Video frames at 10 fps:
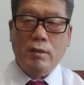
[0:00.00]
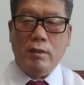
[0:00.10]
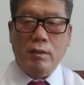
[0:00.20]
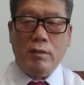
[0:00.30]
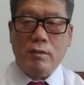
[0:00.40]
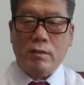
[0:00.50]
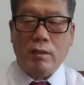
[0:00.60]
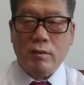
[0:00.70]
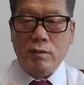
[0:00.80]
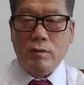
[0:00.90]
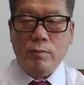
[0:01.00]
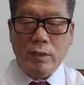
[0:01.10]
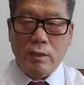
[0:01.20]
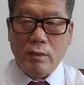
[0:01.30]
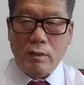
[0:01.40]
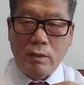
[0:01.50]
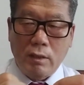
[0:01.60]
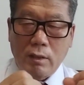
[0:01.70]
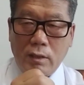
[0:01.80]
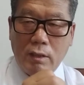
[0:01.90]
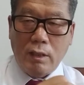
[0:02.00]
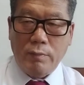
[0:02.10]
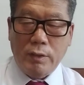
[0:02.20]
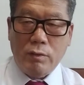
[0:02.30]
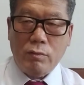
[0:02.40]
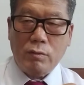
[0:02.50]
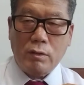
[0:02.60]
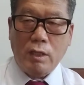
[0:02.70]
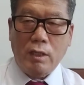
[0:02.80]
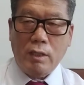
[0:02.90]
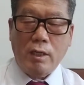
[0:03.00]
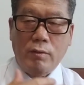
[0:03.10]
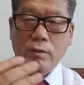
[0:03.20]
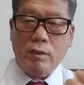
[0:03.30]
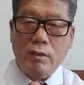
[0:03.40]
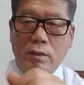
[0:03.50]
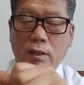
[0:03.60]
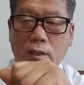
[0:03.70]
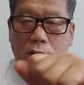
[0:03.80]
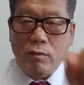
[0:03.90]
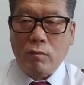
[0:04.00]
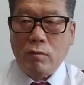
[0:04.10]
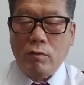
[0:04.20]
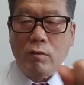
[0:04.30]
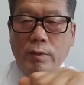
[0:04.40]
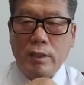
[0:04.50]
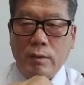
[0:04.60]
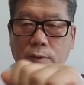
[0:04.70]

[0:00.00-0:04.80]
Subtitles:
In this case, this money is come into their account and they can roll over and